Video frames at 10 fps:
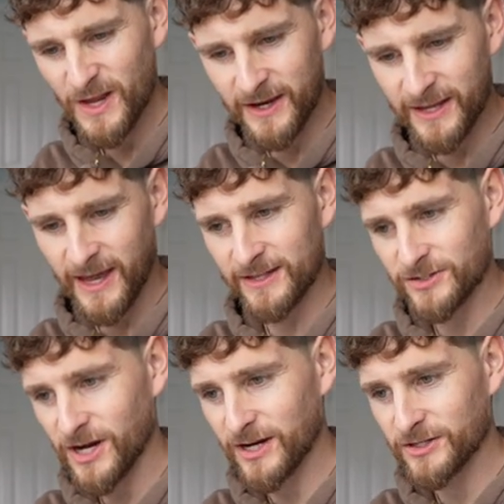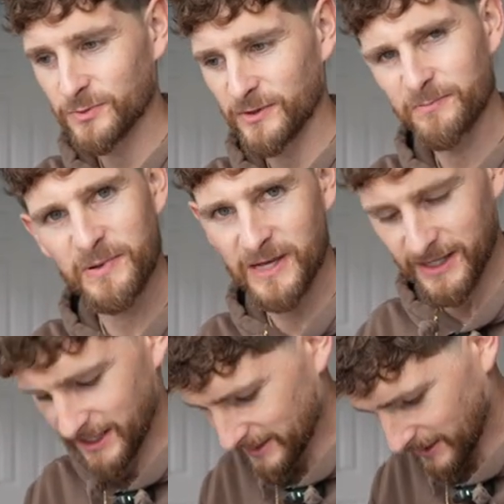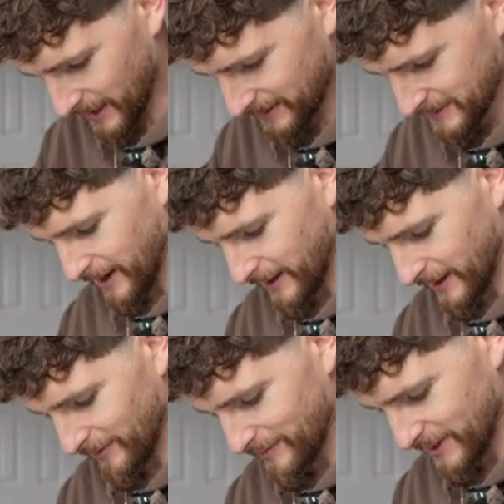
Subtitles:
I get in touch with being a kid again, and I have